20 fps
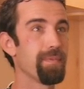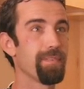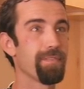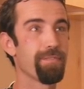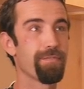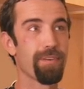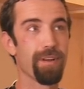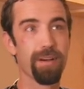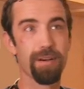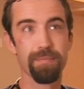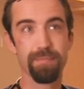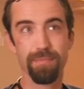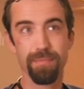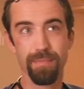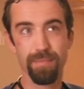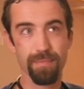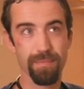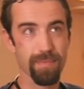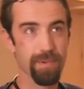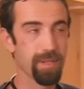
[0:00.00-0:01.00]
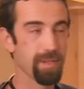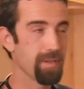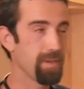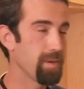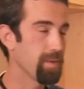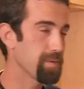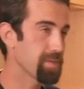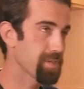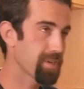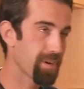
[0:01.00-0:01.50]
from
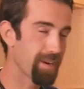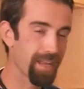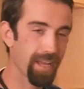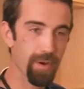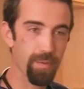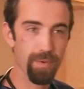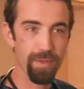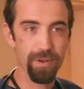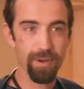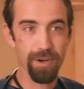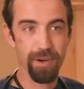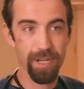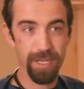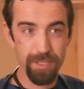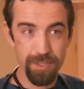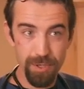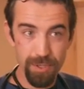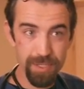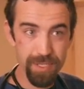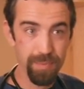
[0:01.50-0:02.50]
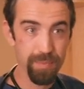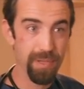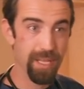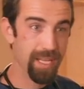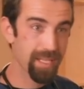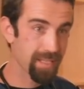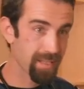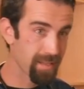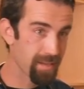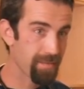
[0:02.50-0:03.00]
starting out with our cardiac surgeon and
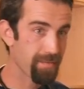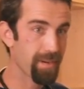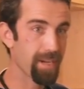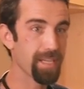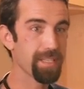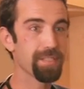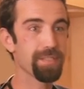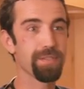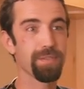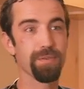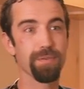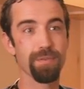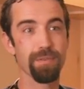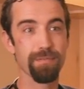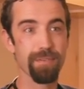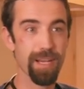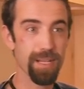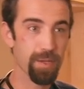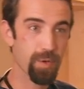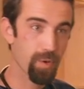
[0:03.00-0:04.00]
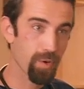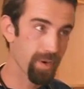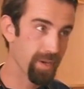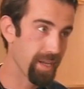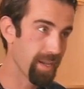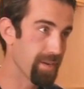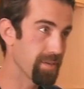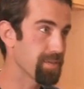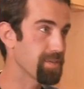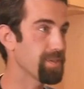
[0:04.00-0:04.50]
planting the device, to the VAD
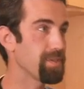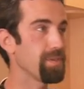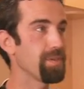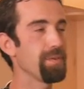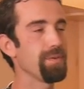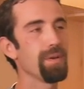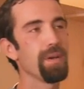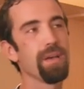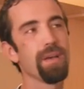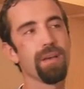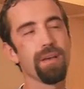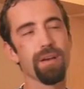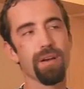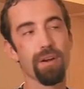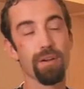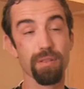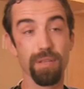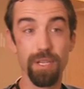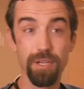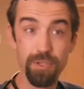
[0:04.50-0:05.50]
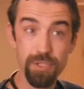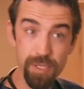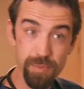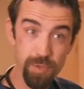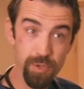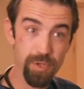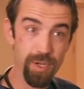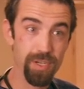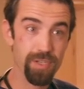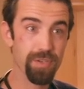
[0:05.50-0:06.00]
coordinators, to our
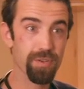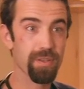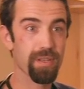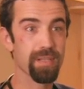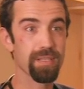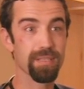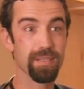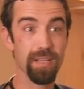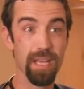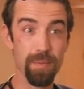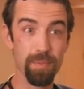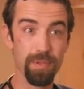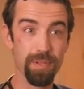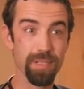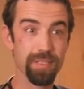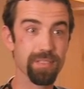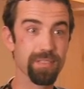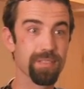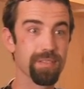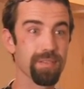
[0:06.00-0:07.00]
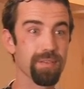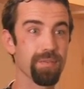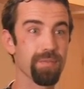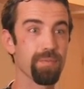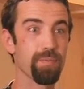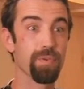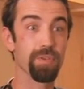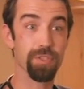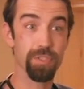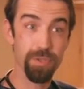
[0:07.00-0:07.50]
leadership structure that has enabled us
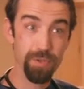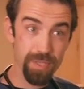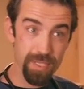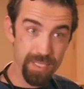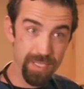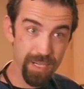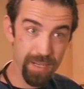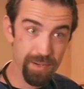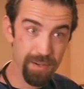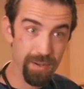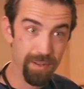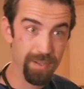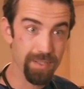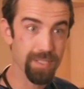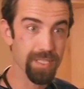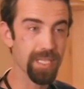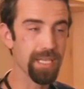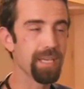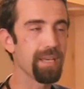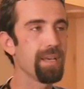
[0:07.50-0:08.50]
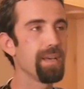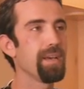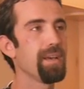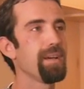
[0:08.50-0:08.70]
to pursue this technology.